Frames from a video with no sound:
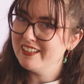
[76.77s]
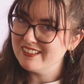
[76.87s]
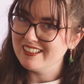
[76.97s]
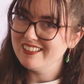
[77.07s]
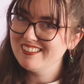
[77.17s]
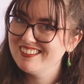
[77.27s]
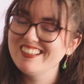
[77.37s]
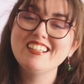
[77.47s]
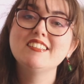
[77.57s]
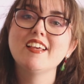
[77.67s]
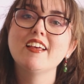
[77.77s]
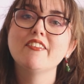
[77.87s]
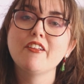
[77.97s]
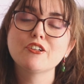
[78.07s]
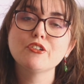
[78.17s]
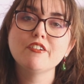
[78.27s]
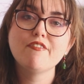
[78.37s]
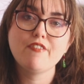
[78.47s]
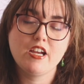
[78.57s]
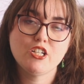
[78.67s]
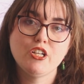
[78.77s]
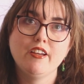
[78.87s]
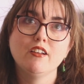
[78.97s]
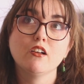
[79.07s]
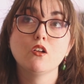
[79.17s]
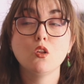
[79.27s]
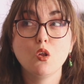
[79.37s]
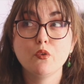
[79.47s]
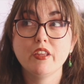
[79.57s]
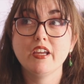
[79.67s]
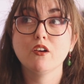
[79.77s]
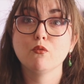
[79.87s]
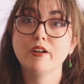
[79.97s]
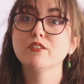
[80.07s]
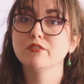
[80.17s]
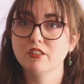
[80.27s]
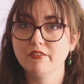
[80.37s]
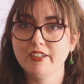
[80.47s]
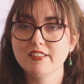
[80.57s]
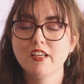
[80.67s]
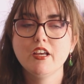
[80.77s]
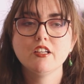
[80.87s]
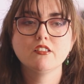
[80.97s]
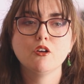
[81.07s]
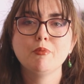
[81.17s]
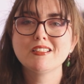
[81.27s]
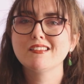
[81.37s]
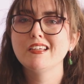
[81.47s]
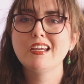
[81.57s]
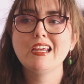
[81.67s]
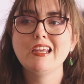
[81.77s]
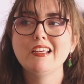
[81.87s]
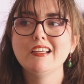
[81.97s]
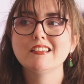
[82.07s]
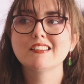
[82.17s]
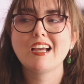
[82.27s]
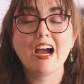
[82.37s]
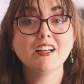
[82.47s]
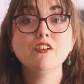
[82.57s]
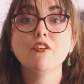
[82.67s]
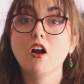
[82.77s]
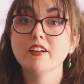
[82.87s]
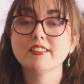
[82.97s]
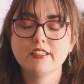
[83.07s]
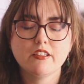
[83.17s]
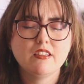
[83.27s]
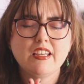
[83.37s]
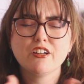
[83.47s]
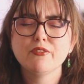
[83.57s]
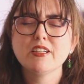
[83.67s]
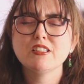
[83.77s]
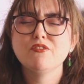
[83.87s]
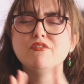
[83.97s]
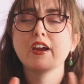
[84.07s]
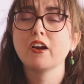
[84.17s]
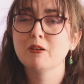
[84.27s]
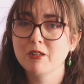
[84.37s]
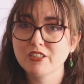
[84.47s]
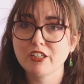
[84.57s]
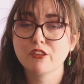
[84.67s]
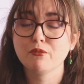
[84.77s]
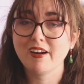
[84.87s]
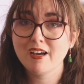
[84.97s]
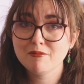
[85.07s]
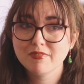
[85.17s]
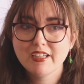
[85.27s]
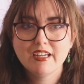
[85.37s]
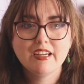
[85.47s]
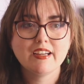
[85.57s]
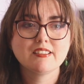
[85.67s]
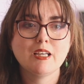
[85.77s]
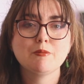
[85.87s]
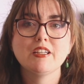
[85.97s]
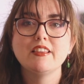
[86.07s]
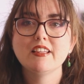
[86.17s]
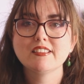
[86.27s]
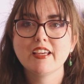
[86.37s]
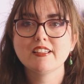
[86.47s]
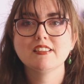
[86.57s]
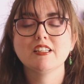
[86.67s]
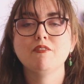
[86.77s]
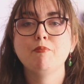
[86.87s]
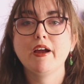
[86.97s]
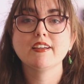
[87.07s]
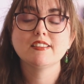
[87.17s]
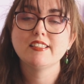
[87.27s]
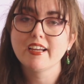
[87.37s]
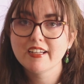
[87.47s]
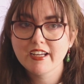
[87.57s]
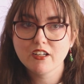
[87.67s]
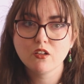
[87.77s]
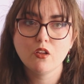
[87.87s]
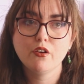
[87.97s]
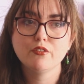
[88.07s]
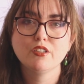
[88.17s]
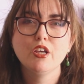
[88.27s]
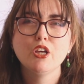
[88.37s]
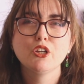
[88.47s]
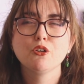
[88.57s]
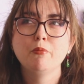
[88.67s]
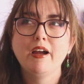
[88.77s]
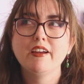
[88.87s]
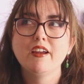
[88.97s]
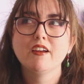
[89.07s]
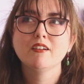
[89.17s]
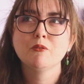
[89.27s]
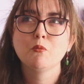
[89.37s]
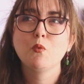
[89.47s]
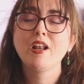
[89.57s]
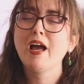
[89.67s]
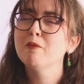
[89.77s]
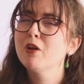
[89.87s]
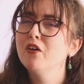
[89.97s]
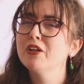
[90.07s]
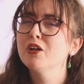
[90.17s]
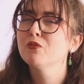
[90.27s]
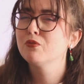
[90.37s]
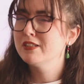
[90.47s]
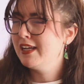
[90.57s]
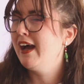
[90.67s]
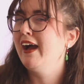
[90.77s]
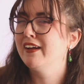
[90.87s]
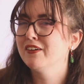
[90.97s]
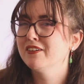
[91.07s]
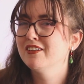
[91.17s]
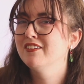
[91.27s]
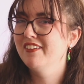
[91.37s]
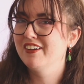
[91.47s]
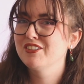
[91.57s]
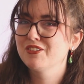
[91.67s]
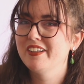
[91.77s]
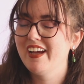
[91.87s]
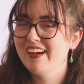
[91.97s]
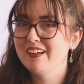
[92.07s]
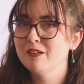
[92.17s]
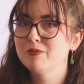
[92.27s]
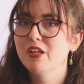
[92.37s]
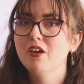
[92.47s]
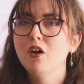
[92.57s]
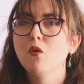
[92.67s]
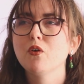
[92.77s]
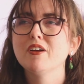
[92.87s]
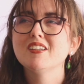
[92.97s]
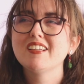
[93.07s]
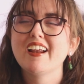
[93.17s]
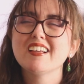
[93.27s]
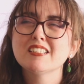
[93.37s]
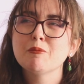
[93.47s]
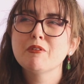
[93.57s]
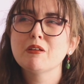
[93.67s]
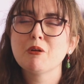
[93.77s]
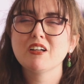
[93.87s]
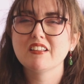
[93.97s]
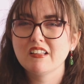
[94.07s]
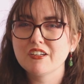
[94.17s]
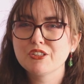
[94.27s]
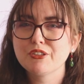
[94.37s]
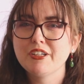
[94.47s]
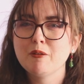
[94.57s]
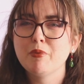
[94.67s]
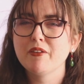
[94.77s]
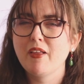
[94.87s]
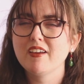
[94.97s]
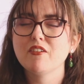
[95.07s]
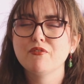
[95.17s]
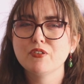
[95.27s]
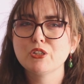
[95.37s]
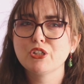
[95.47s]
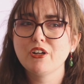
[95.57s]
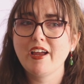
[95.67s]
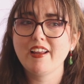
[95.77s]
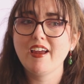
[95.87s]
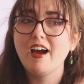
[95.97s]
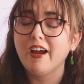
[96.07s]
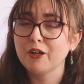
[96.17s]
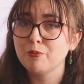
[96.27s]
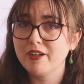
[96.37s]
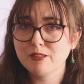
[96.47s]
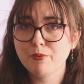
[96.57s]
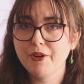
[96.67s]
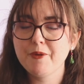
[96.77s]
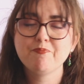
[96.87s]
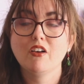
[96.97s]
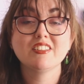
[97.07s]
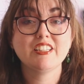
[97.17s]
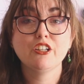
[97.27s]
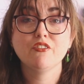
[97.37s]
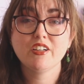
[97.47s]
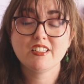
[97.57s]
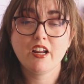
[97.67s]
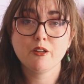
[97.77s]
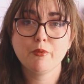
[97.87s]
is it? It's a luxury fashion clothing rental service. So basically it is kind of, honestly, the interface is very much like ThredUp, except in this case, instead of buying secondhand clothes, you're buying what I'm calling retired luxury items, or I guess some of them aren't luxury, but like for sure at a higher price point. On the site, you can find a ton of